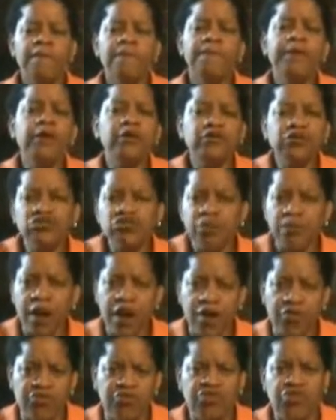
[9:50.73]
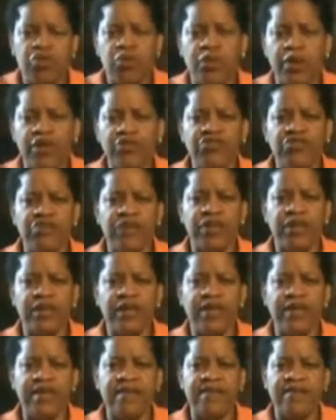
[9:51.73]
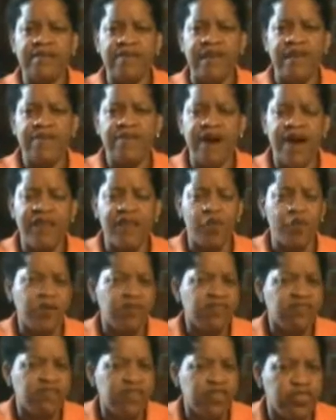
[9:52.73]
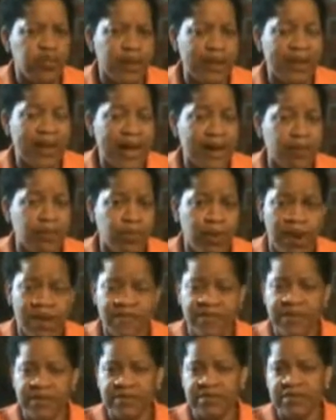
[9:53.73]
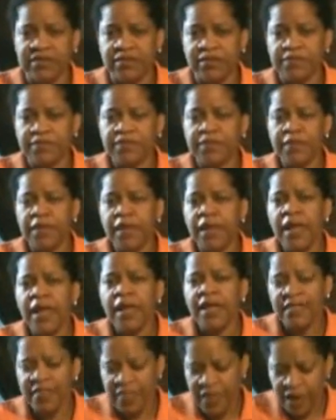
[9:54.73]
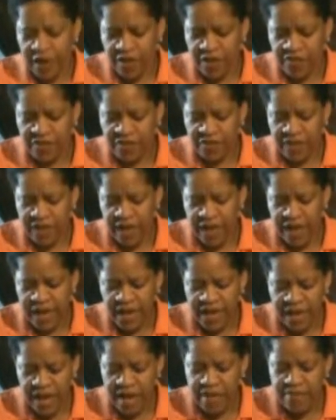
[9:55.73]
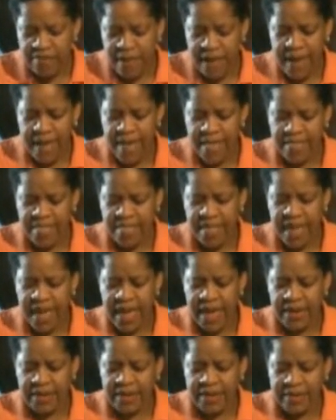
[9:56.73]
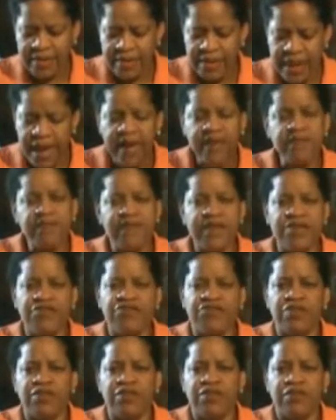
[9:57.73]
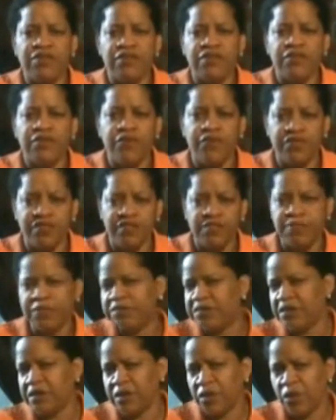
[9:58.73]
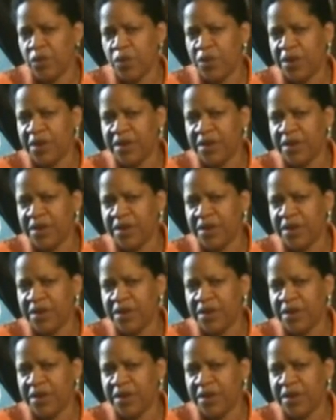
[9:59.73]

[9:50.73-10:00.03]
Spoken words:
Building Tomorrow's Generation is a 501c3 nonprofit. There's a young man that had a vision for this particular organization.